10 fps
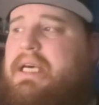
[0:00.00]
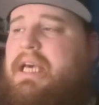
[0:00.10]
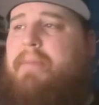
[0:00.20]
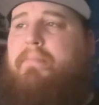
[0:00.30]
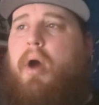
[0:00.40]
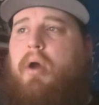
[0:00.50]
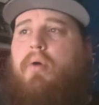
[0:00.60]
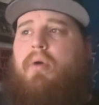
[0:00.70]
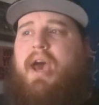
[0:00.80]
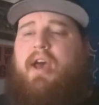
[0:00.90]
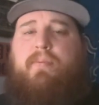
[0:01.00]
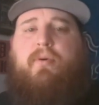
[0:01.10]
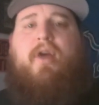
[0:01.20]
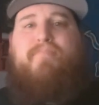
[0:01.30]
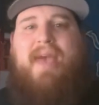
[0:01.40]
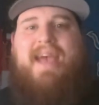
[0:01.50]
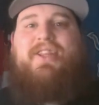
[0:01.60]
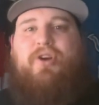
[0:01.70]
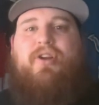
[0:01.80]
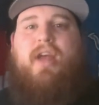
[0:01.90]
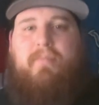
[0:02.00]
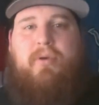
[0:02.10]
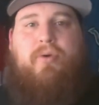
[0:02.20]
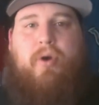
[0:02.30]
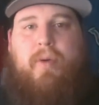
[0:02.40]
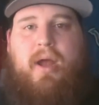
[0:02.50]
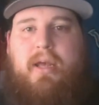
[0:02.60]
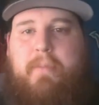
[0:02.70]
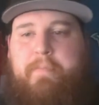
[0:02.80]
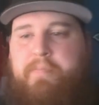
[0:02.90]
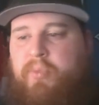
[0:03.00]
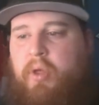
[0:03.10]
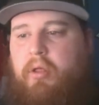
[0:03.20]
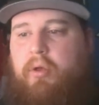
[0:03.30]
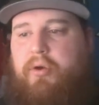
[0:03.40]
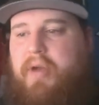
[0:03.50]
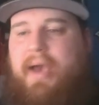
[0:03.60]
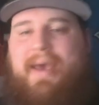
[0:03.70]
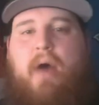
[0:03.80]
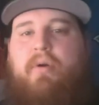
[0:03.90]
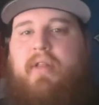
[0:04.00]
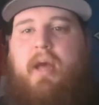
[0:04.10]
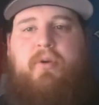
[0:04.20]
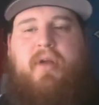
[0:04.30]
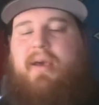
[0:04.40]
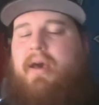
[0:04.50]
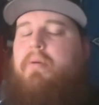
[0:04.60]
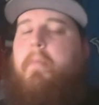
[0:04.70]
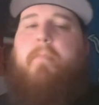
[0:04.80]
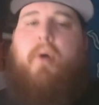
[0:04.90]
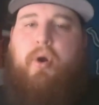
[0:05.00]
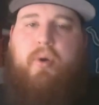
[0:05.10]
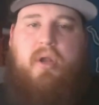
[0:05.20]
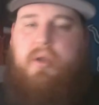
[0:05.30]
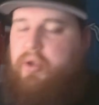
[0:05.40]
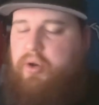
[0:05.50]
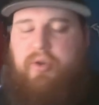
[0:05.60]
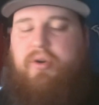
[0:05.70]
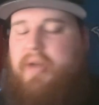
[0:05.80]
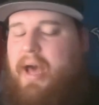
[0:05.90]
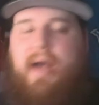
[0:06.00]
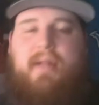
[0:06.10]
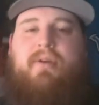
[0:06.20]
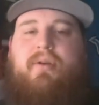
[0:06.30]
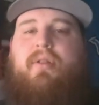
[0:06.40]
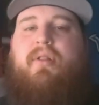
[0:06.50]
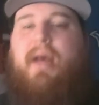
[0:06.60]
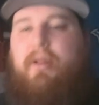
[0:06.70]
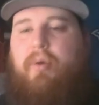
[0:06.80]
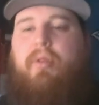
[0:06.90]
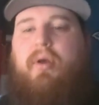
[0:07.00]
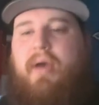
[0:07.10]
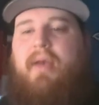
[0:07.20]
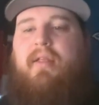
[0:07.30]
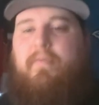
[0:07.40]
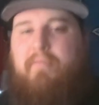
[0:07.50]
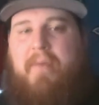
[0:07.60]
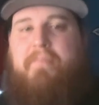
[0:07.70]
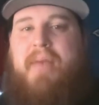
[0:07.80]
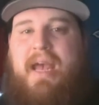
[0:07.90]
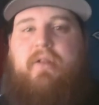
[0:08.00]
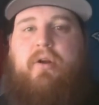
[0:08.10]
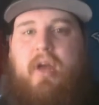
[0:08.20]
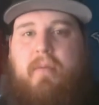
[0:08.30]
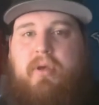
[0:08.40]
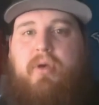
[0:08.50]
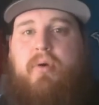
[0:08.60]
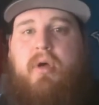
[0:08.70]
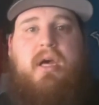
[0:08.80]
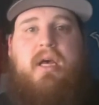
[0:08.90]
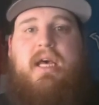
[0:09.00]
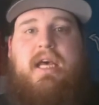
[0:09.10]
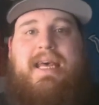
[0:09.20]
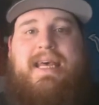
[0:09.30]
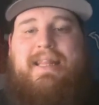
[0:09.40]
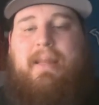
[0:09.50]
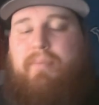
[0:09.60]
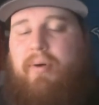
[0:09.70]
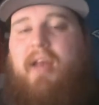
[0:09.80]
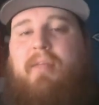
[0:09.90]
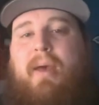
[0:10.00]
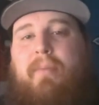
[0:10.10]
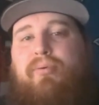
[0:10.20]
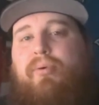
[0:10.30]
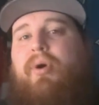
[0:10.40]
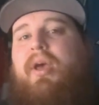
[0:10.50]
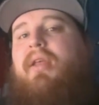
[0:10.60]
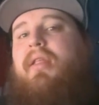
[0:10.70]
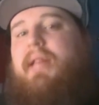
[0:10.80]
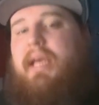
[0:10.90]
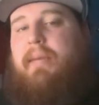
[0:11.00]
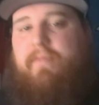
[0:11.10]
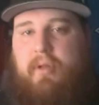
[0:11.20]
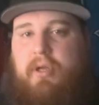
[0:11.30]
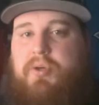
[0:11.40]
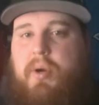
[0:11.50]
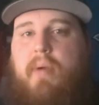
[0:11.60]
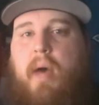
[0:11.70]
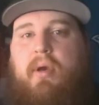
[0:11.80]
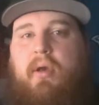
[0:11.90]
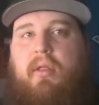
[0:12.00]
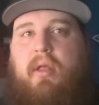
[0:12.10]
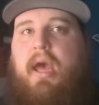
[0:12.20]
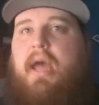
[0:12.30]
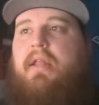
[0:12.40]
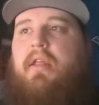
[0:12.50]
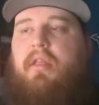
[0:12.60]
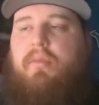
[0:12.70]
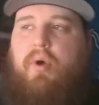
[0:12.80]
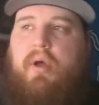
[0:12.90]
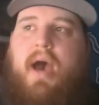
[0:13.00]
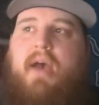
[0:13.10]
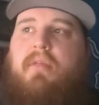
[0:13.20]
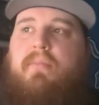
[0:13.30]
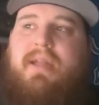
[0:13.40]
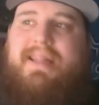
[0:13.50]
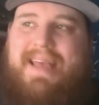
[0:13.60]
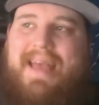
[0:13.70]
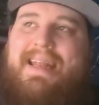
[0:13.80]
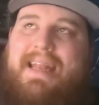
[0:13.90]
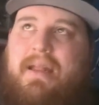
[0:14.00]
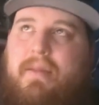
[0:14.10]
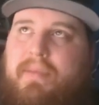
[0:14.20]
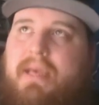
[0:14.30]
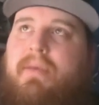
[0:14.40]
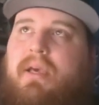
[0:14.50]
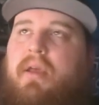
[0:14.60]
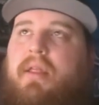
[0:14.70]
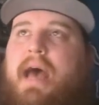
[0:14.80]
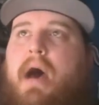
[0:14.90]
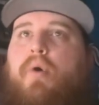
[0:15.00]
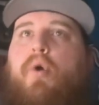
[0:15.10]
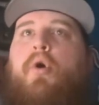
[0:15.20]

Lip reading: and Marco Kasper have made their debut already, so you're not counting them. You're not counting Berggren. You're not. Those are guys that have made their debut. The prospect pool is deep for the Detroit Red Wings, and this is what Yzerman intended it to be, because now